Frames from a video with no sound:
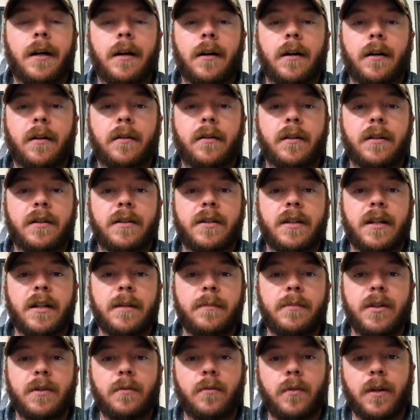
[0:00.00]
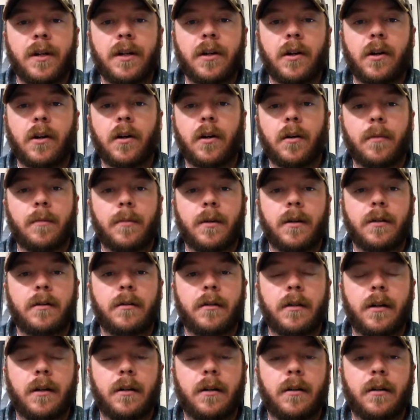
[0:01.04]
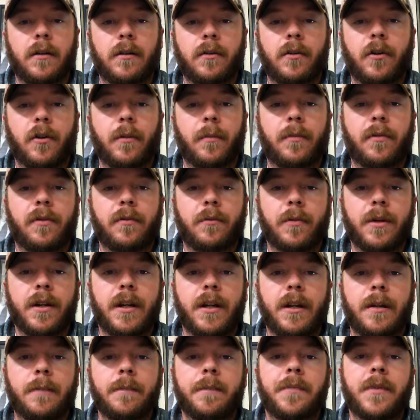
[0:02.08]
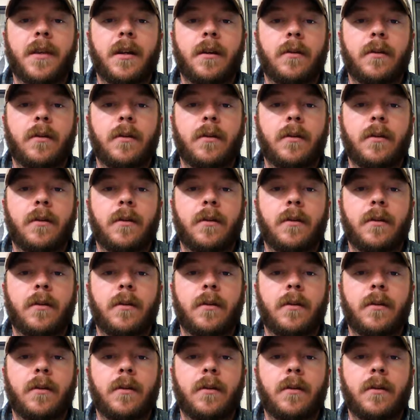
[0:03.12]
this empty rearm alarm 3,